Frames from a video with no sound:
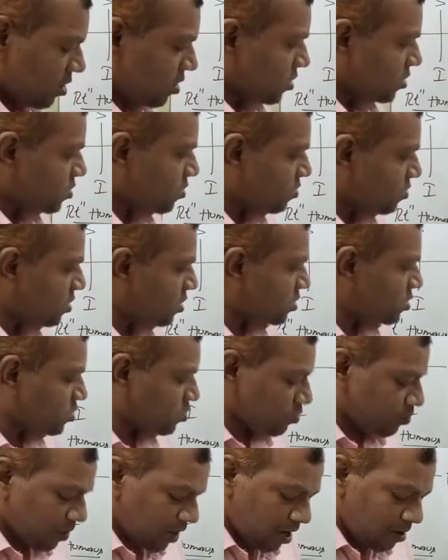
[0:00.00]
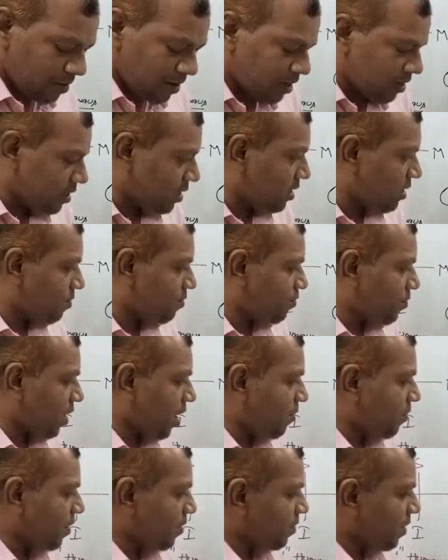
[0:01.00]
So these two
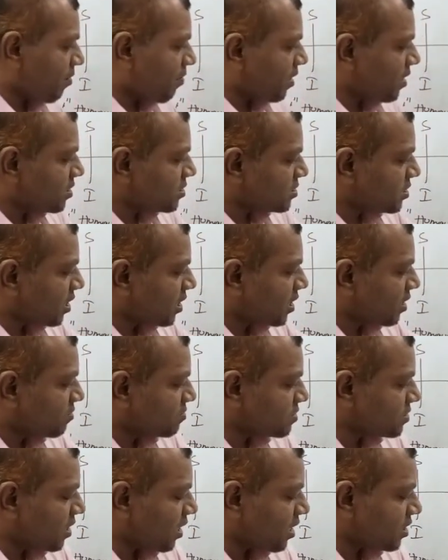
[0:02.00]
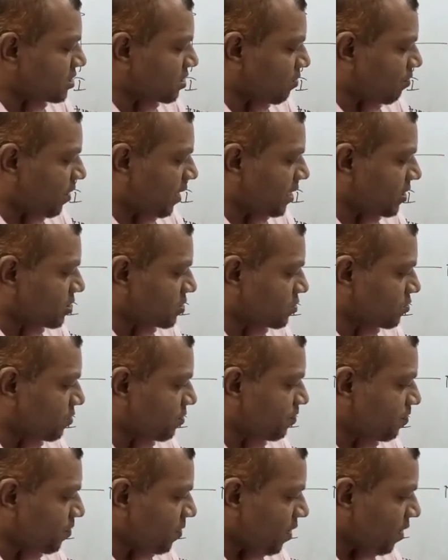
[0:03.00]
proper palmar digital nerves, they are supplying to,
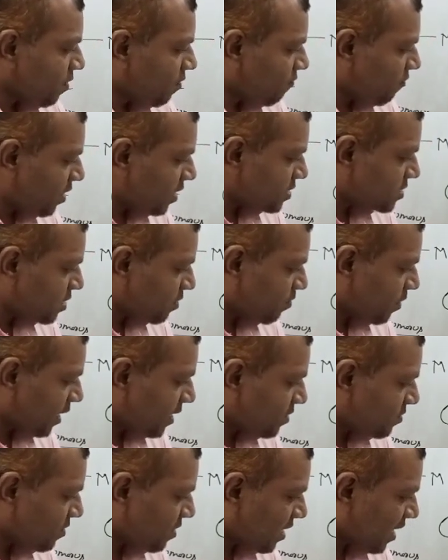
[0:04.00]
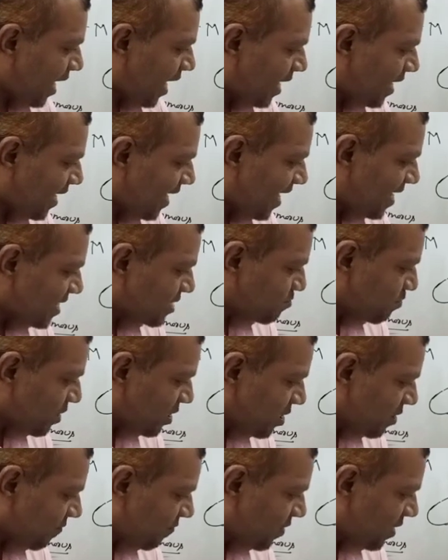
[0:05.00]
one is supplying to the lateral
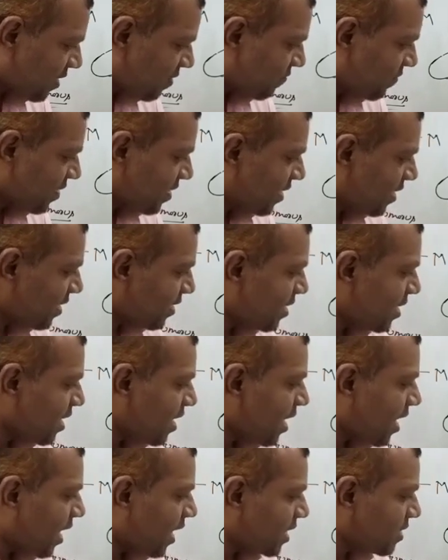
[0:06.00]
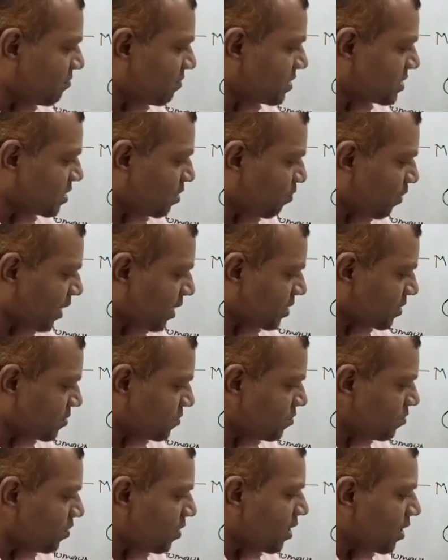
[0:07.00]
aspect of little finger, another one is supplying
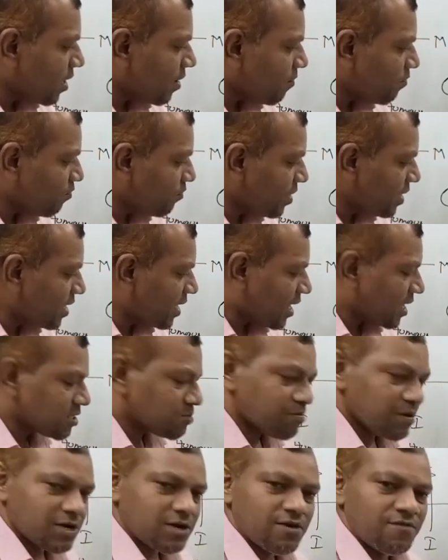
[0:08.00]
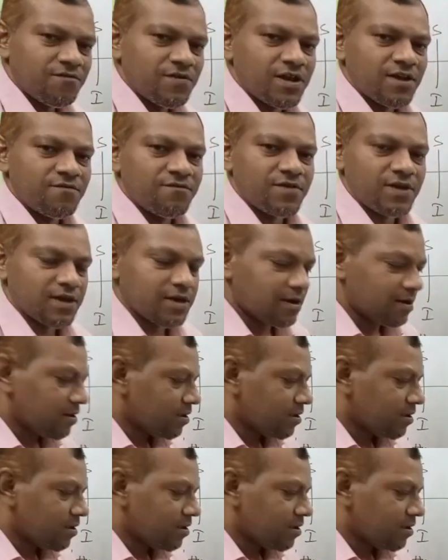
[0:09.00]
to medial aspect of ring finger.